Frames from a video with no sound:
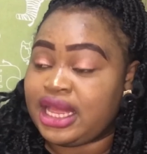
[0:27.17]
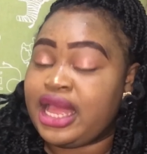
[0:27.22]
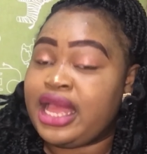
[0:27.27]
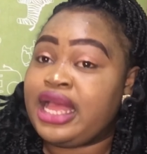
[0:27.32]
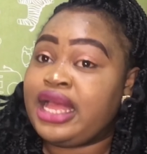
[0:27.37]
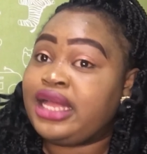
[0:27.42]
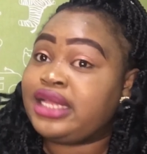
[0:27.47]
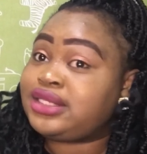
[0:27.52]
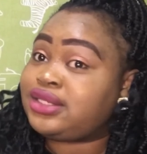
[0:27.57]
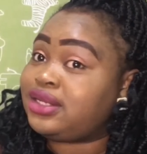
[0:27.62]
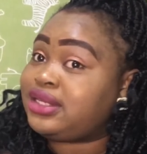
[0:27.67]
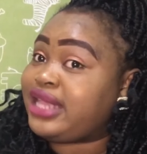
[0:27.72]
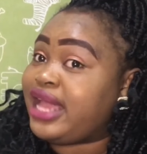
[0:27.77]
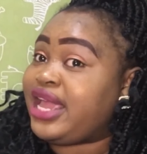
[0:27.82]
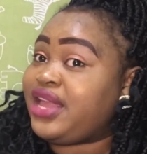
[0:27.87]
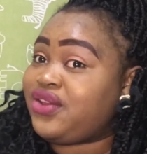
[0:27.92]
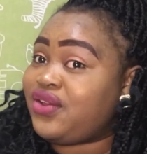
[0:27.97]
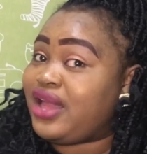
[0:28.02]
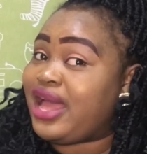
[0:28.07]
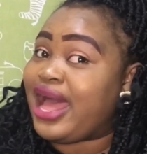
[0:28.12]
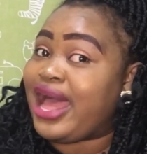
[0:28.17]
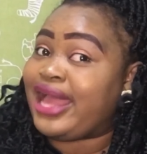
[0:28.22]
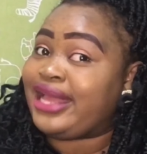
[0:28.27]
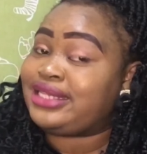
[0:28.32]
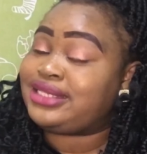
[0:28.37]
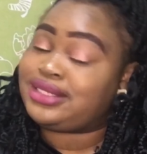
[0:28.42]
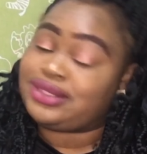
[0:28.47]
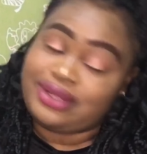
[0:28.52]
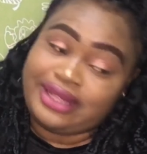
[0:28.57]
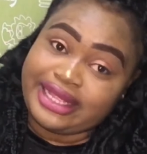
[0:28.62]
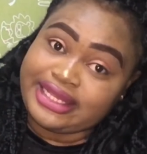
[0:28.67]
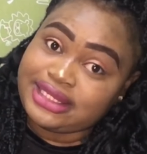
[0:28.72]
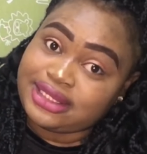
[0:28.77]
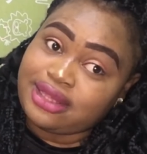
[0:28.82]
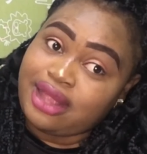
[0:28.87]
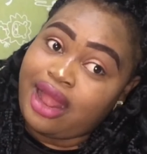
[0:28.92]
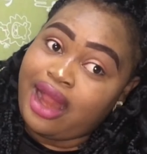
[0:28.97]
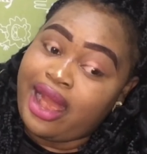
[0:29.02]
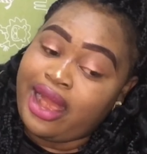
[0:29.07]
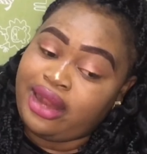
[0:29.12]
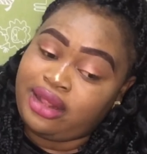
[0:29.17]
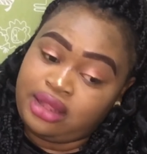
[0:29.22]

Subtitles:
So thank you guys. So let's start.